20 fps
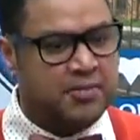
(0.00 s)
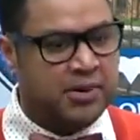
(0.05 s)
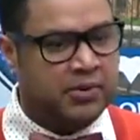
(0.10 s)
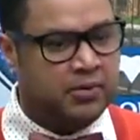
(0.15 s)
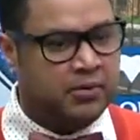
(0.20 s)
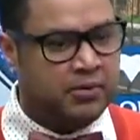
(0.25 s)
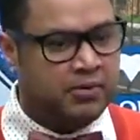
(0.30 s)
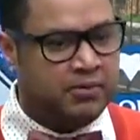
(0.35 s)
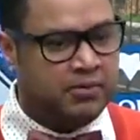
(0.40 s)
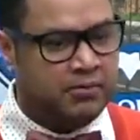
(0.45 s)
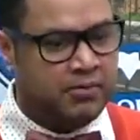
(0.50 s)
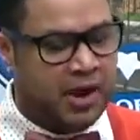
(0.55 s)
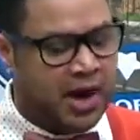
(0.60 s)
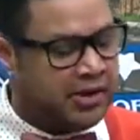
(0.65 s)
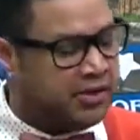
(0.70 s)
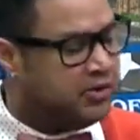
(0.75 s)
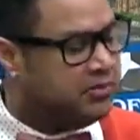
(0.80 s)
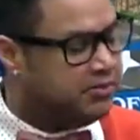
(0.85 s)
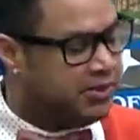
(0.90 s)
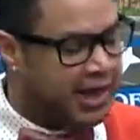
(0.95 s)
but
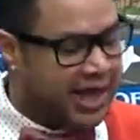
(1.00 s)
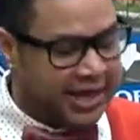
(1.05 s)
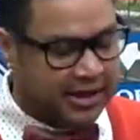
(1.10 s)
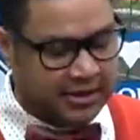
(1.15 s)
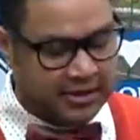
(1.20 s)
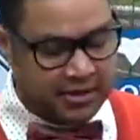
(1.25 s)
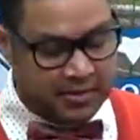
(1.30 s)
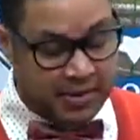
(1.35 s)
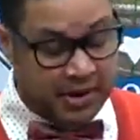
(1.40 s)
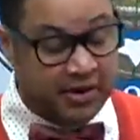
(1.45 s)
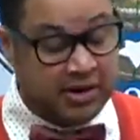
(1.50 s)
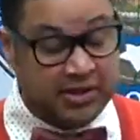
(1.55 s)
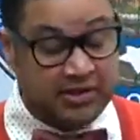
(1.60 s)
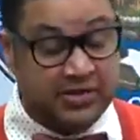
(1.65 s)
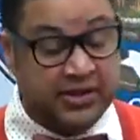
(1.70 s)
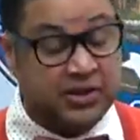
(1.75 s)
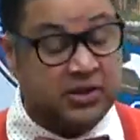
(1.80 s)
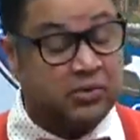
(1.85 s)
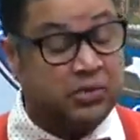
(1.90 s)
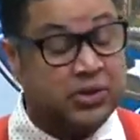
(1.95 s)
modern Black American
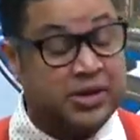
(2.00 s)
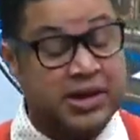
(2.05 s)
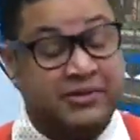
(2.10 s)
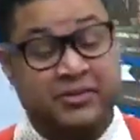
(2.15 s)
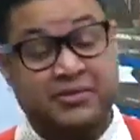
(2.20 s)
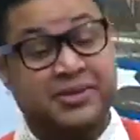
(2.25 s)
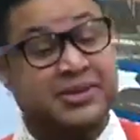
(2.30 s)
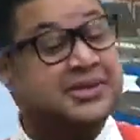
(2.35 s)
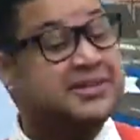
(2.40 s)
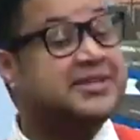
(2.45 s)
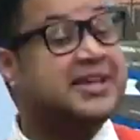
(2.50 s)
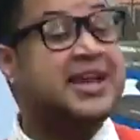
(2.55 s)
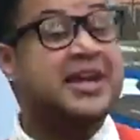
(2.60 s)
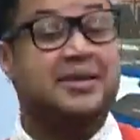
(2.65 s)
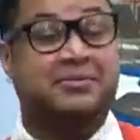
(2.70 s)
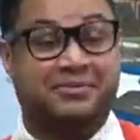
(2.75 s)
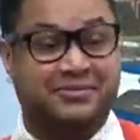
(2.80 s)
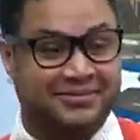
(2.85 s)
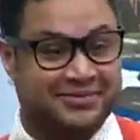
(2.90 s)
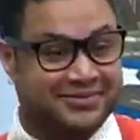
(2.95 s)
theater would never be the
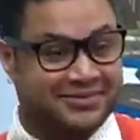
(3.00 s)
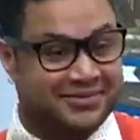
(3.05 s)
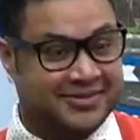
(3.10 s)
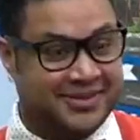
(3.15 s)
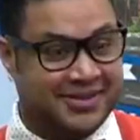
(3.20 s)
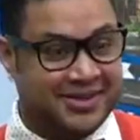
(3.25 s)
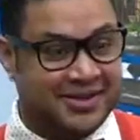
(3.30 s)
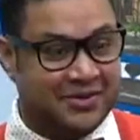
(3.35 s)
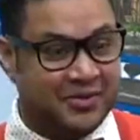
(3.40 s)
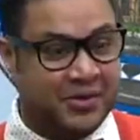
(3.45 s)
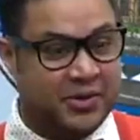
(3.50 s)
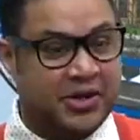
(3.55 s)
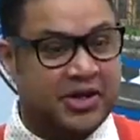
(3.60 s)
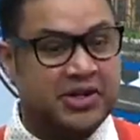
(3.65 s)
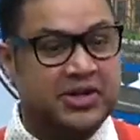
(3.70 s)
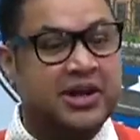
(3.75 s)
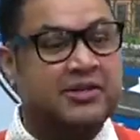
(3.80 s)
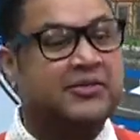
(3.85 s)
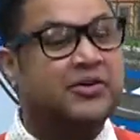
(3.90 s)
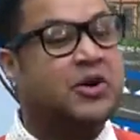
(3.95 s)
same. We
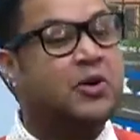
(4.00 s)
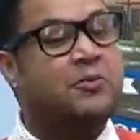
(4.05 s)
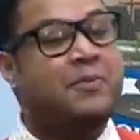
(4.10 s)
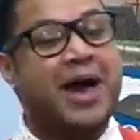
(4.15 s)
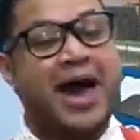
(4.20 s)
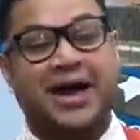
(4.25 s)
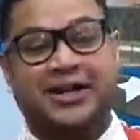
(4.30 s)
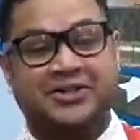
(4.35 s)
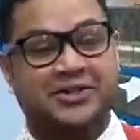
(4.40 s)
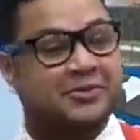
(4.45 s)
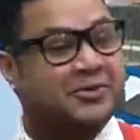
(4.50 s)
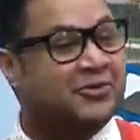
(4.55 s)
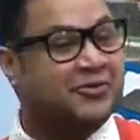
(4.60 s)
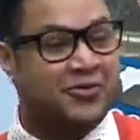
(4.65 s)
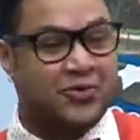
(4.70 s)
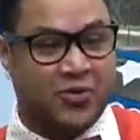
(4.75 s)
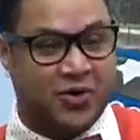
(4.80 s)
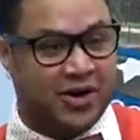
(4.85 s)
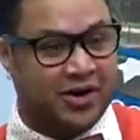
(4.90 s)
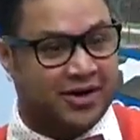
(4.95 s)
could never go back to
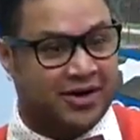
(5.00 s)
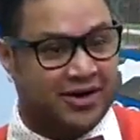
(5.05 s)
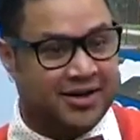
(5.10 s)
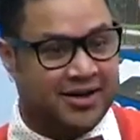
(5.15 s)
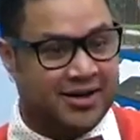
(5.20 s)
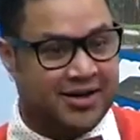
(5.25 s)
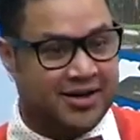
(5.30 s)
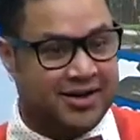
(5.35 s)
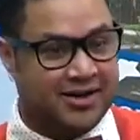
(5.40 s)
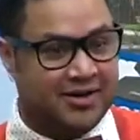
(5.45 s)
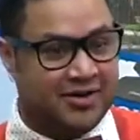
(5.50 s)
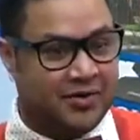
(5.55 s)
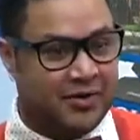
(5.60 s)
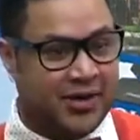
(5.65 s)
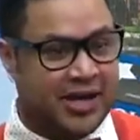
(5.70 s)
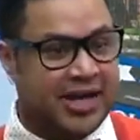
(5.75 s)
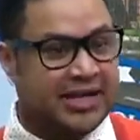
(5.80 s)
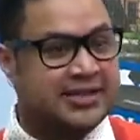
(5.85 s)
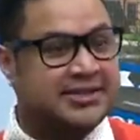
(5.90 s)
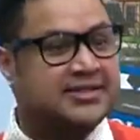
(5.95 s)
before.
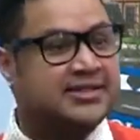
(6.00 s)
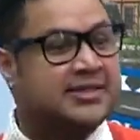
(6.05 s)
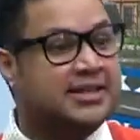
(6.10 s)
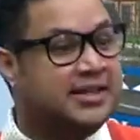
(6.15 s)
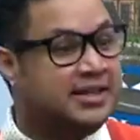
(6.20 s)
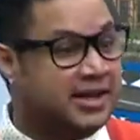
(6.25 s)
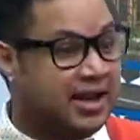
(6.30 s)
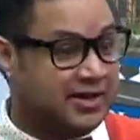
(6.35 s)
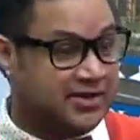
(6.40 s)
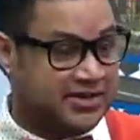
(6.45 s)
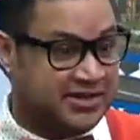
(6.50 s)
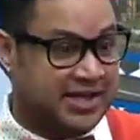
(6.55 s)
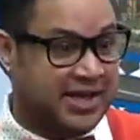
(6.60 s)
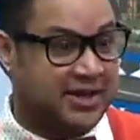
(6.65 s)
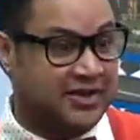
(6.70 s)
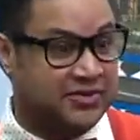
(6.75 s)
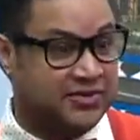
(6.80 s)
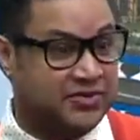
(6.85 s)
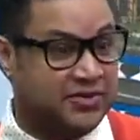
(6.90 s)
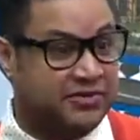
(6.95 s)
We had seen
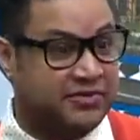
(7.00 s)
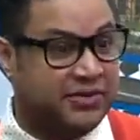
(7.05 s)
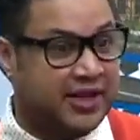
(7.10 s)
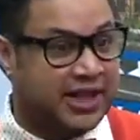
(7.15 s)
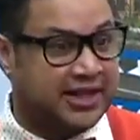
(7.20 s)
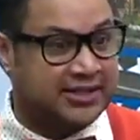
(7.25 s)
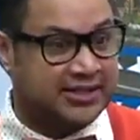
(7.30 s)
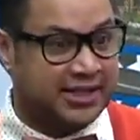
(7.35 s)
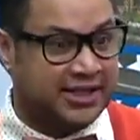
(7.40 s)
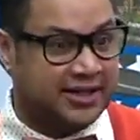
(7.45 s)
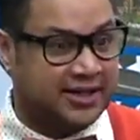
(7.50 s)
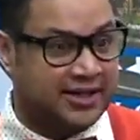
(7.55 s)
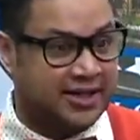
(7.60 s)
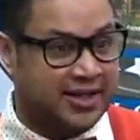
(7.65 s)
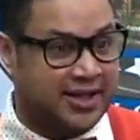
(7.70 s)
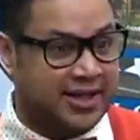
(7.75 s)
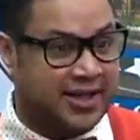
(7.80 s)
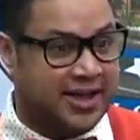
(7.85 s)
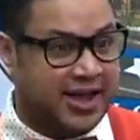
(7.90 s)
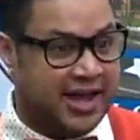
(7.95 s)
ourselves reflected.
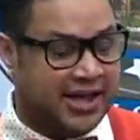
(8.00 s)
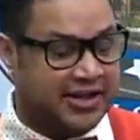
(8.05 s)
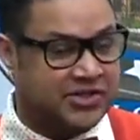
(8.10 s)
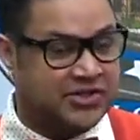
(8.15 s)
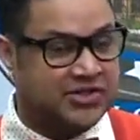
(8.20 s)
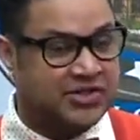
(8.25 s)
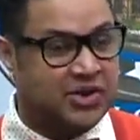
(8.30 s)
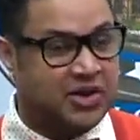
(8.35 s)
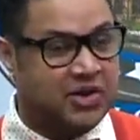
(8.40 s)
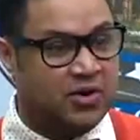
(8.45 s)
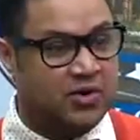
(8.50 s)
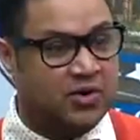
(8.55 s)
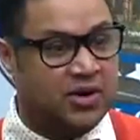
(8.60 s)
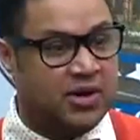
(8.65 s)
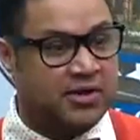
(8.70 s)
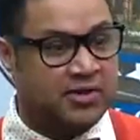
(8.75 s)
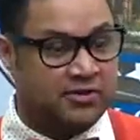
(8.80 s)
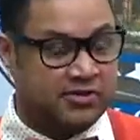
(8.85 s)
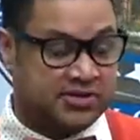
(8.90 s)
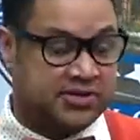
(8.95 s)
And so
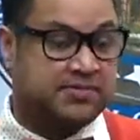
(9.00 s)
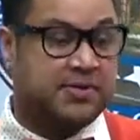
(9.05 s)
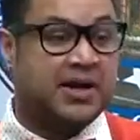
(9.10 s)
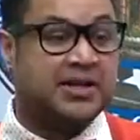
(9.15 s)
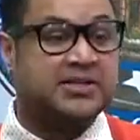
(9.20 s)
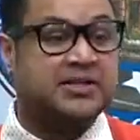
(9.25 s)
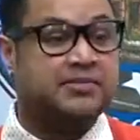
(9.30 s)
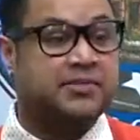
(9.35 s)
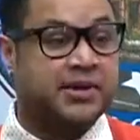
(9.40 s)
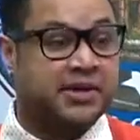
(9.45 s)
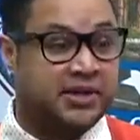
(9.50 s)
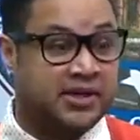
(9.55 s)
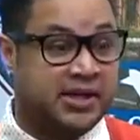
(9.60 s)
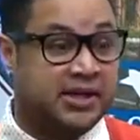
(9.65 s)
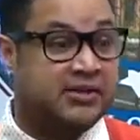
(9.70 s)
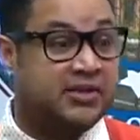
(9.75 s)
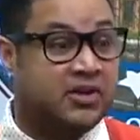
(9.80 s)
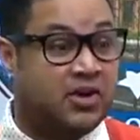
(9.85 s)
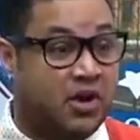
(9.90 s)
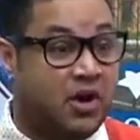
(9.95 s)
the
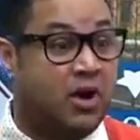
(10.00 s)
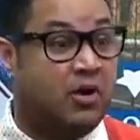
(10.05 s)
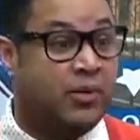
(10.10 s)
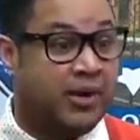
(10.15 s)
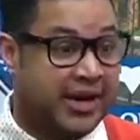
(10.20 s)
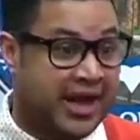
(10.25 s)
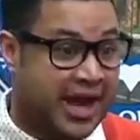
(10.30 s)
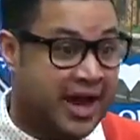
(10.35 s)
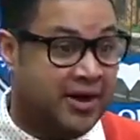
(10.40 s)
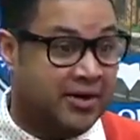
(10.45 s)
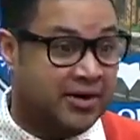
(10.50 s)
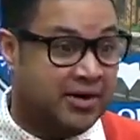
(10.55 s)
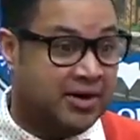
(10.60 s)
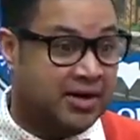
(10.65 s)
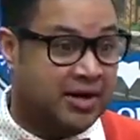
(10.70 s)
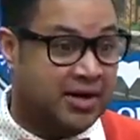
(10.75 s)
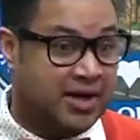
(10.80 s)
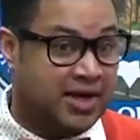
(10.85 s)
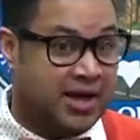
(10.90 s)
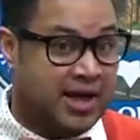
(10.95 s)
responsibility and the call went out.
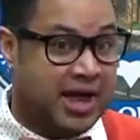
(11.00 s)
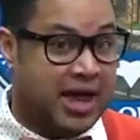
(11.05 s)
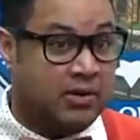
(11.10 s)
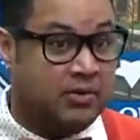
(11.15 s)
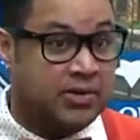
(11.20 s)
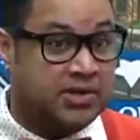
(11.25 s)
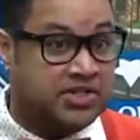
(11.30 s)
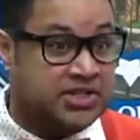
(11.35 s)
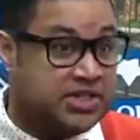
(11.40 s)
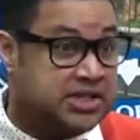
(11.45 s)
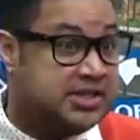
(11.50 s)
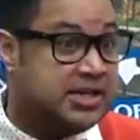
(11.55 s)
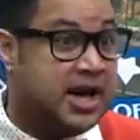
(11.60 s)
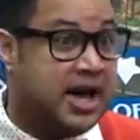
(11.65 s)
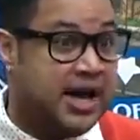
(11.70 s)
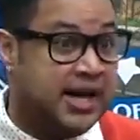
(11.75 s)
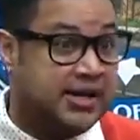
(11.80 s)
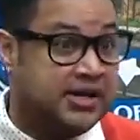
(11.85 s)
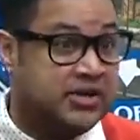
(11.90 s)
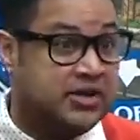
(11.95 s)
And when she
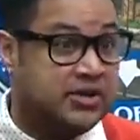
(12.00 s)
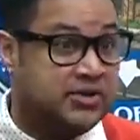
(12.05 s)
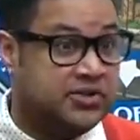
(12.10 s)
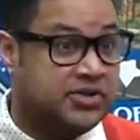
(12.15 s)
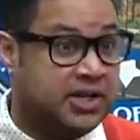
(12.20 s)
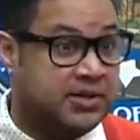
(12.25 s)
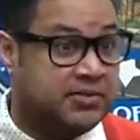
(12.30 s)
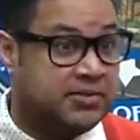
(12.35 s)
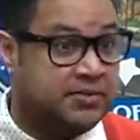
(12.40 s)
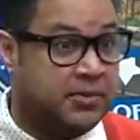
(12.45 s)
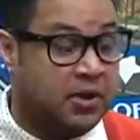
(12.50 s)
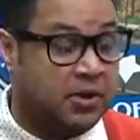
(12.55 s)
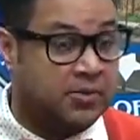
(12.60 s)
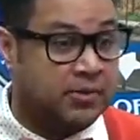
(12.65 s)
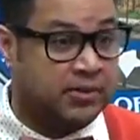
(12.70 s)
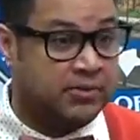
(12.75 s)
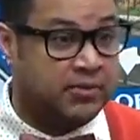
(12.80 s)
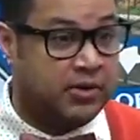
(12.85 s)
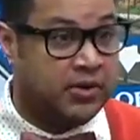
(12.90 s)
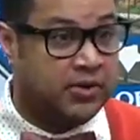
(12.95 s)
died, you know, James
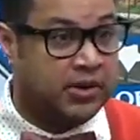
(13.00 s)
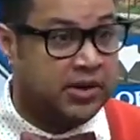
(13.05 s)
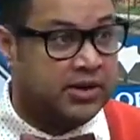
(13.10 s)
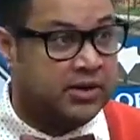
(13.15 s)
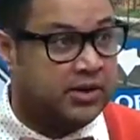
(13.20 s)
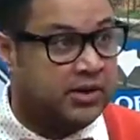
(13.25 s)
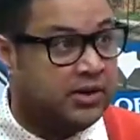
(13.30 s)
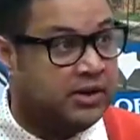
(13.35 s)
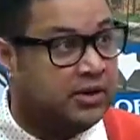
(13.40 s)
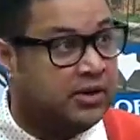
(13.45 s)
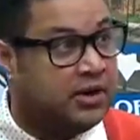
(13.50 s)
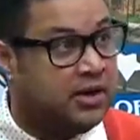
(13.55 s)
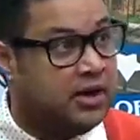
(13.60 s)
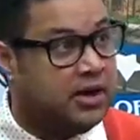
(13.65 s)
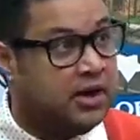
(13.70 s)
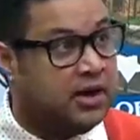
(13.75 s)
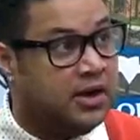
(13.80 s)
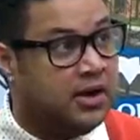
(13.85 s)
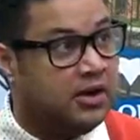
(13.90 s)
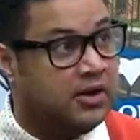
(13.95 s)
Baldwin wrote in her
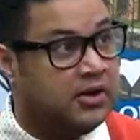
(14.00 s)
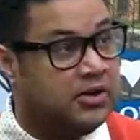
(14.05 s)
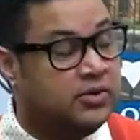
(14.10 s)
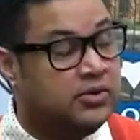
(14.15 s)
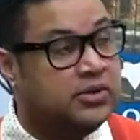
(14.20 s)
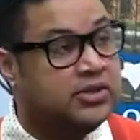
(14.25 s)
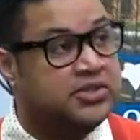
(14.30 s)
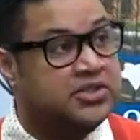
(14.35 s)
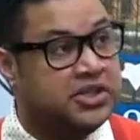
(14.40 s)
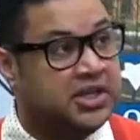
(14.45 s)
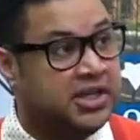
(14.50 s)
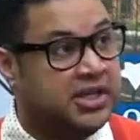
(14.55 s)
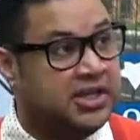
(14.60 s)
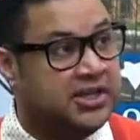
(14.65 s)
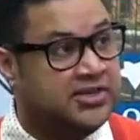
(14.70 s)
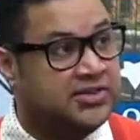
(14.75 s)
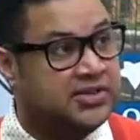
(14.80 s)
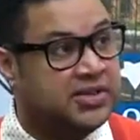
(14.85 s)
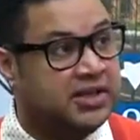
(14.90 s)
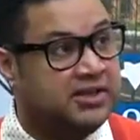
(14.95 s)
eulogy,
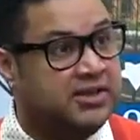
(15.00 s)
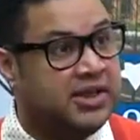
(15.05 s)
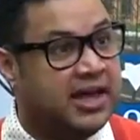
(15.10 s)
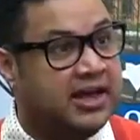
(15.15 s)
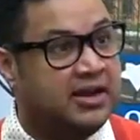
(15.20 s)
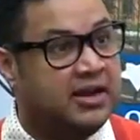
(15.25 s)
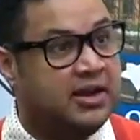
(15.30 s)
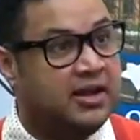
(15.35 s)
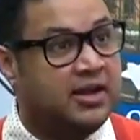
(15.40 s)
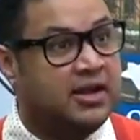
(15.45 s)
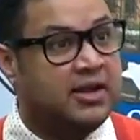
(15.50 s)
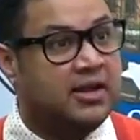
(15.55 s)
he said that